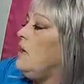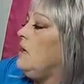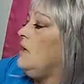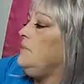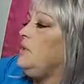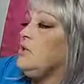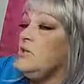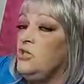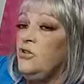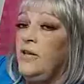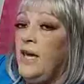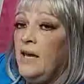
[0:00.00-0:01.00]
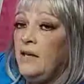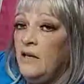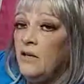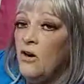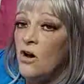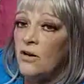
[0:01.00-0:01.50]
Um, because um, you, you can
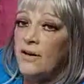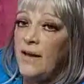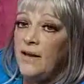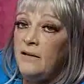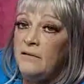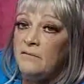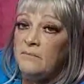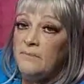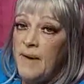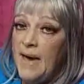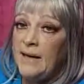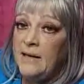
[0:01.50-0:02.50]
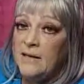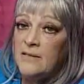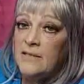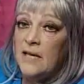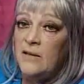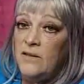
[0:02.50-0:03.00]
incarnate back
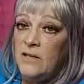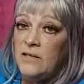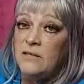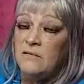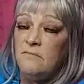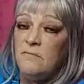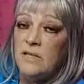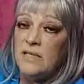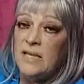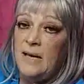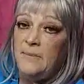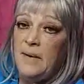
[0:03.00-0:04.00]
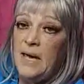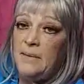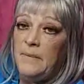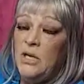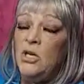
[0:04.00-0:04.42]
inside this the same game.